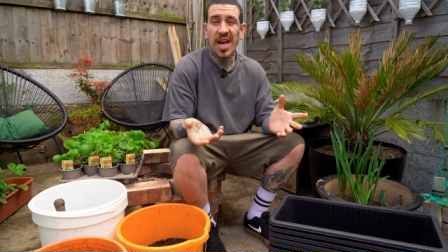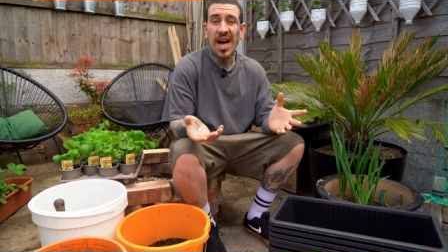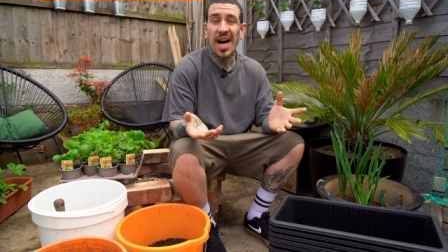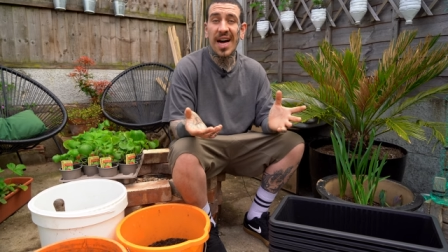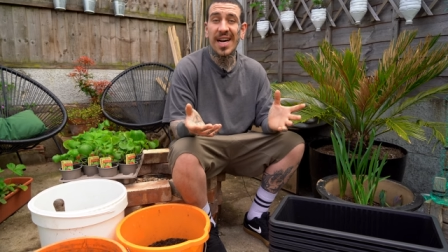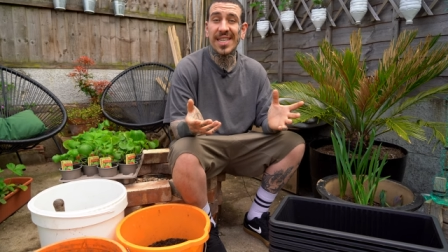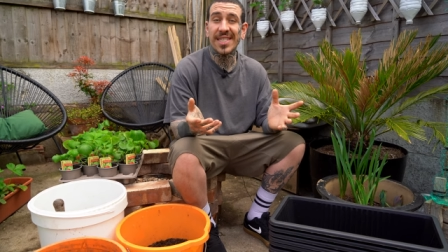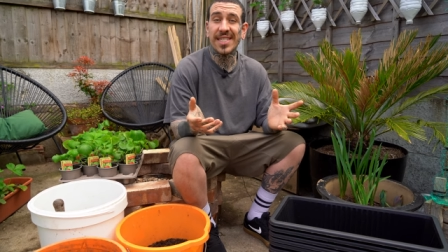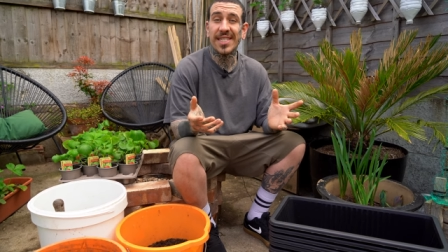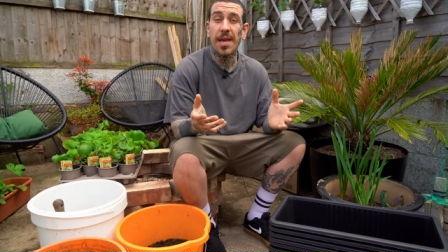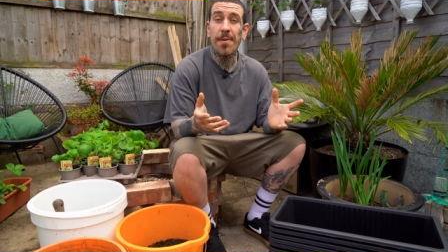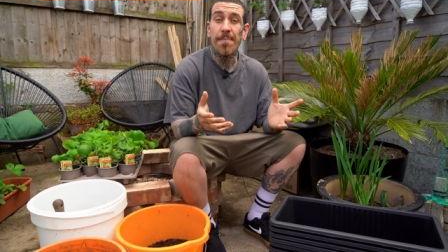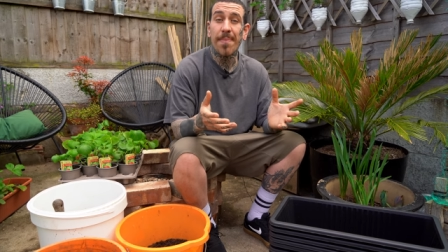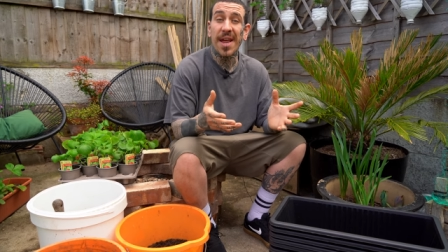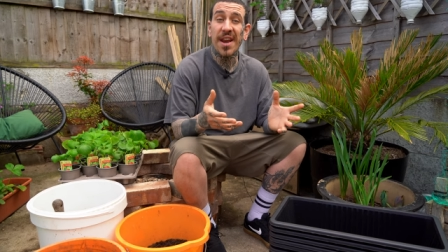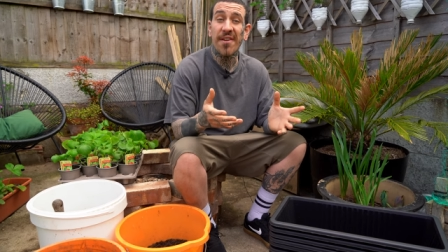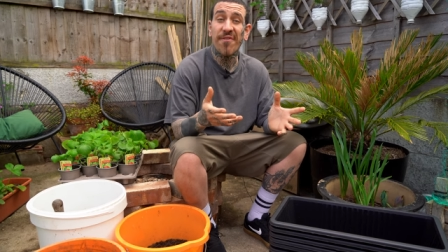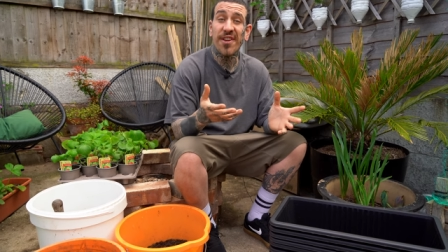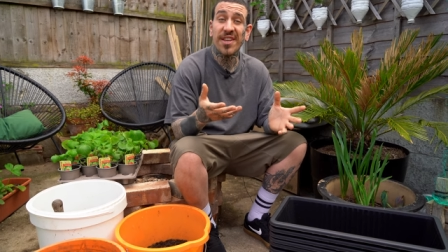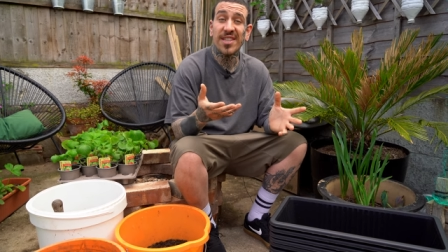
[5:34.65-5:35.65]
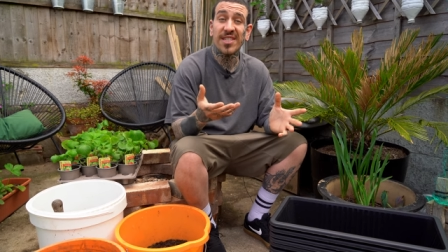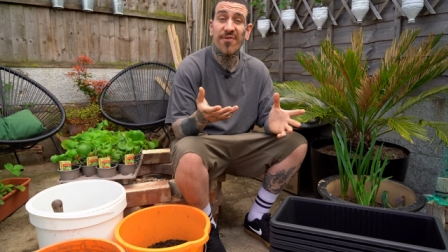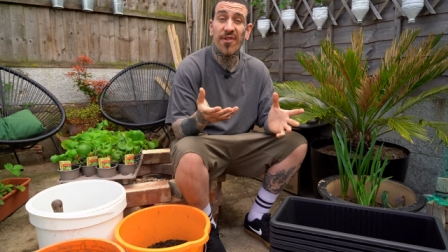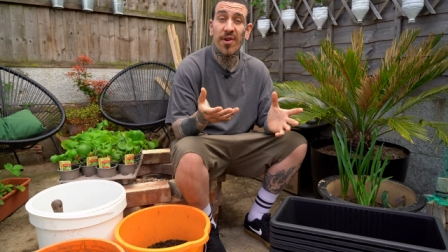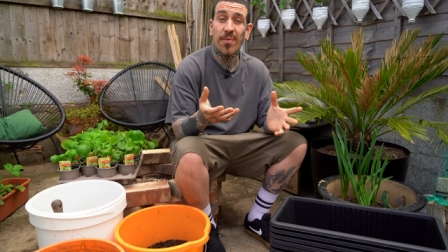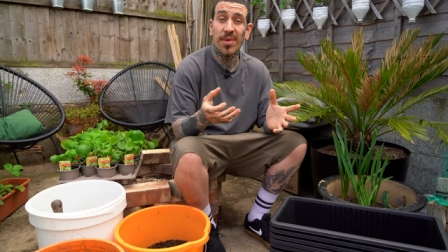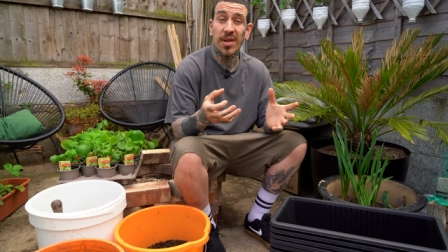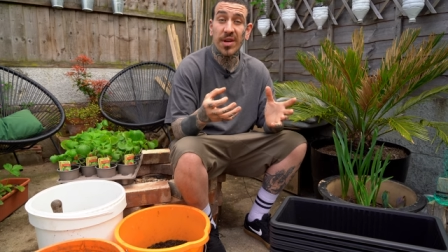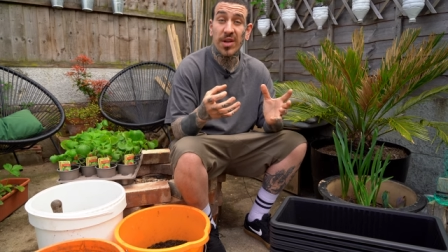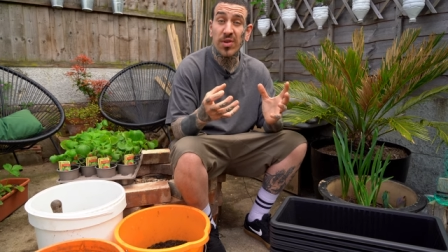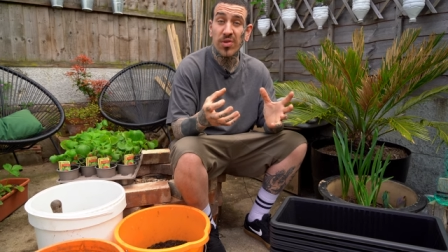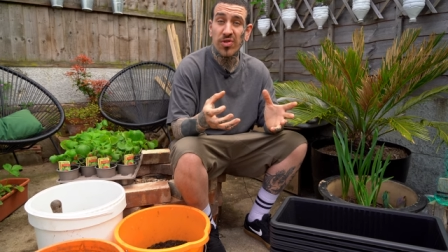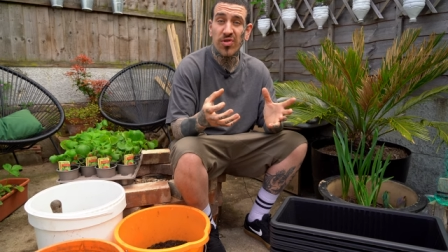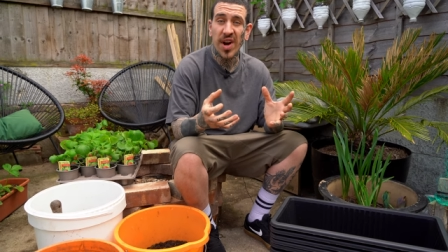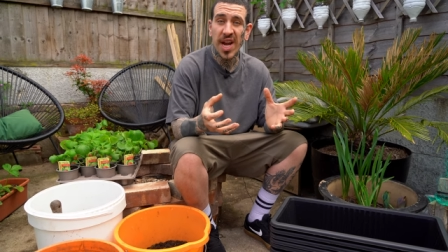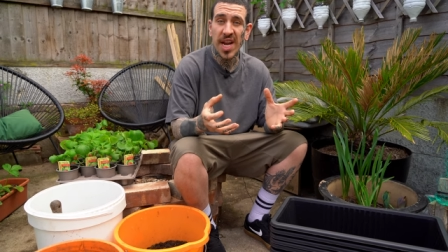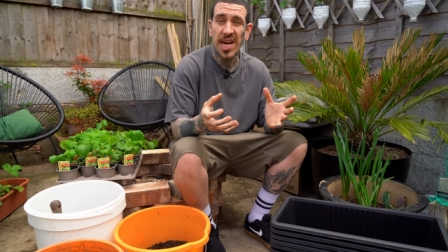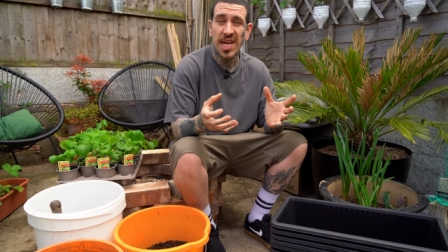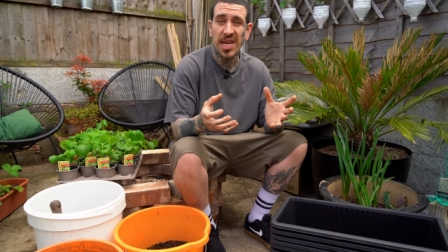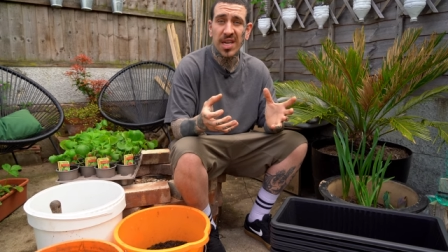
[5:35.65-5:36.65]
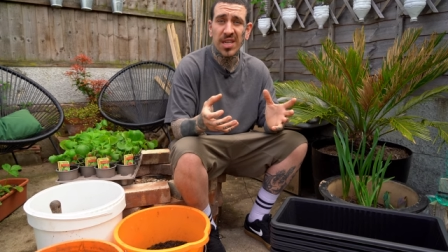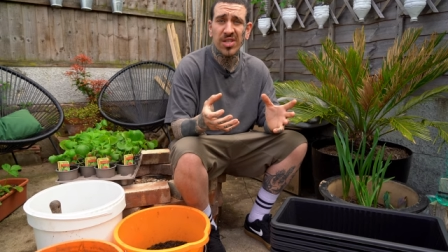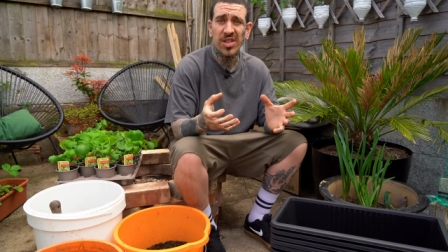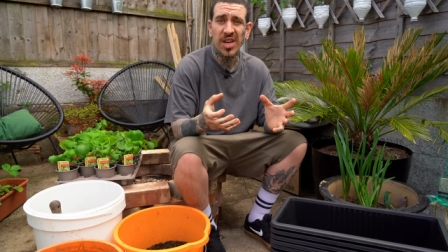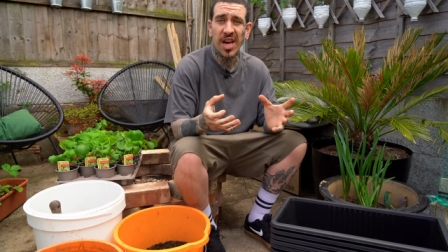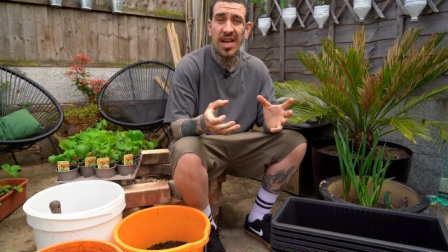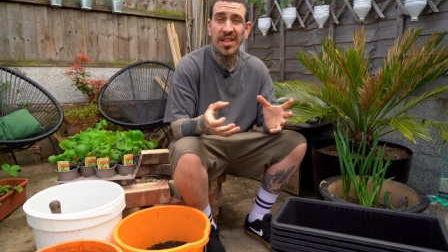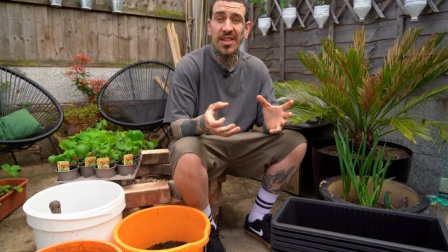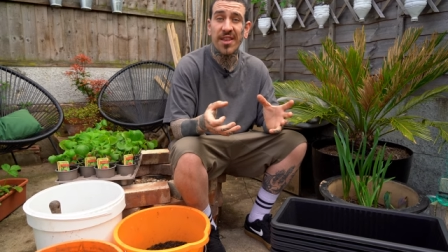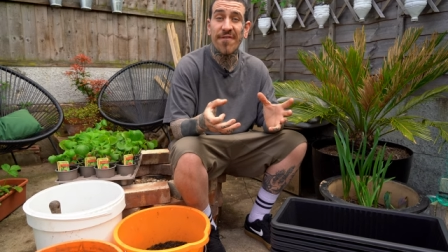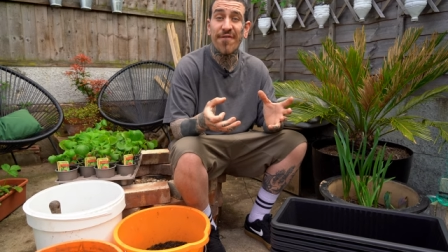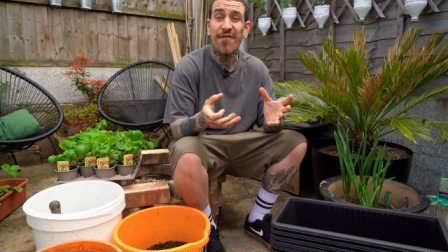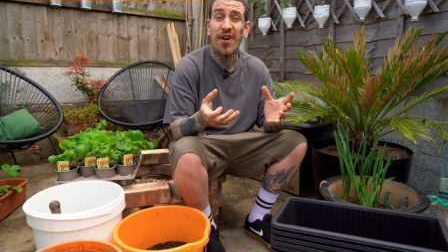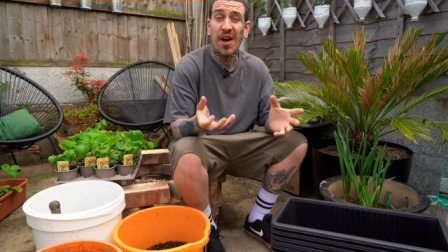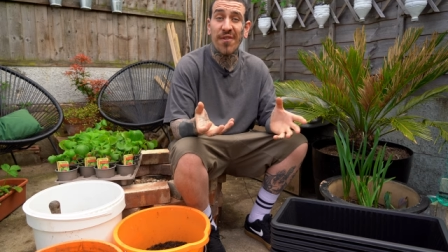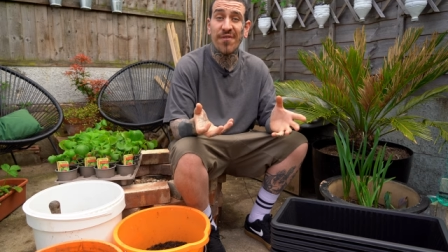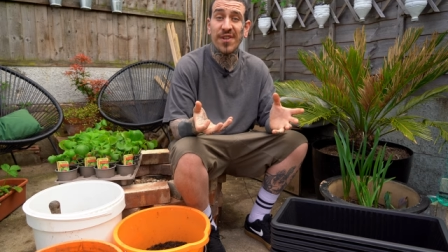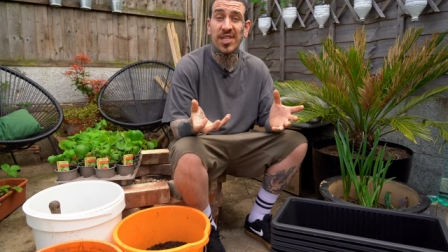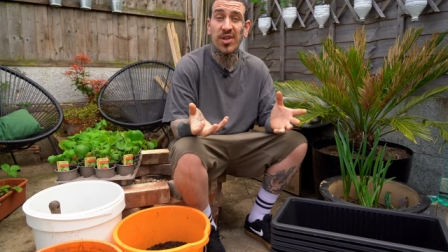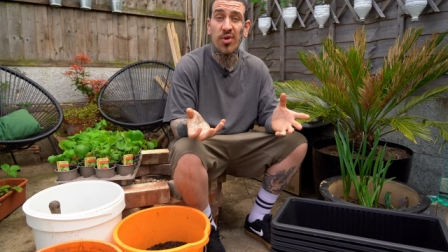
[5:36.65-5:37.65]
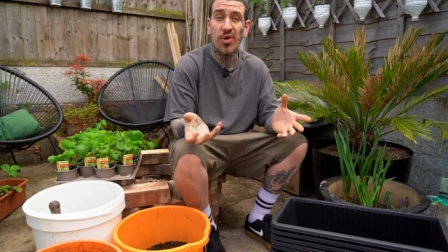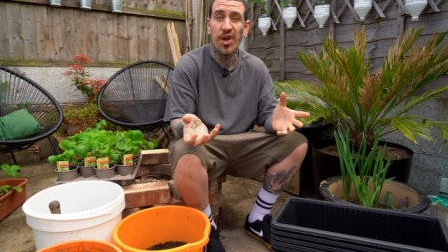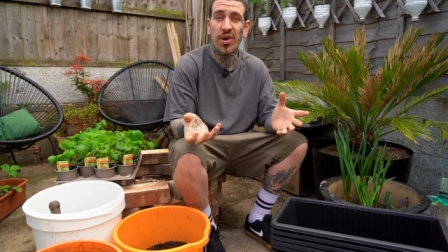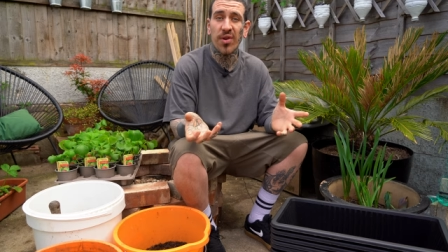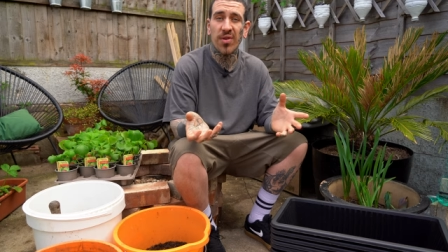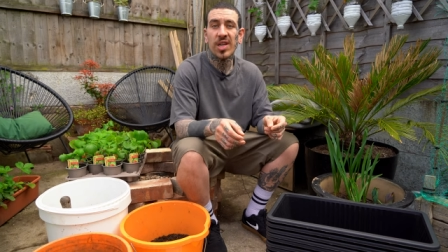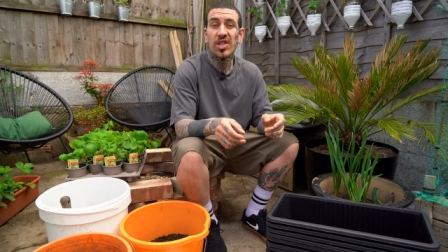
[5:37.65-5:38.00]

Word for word: as they benefit from the good drainage and the fluffy soil.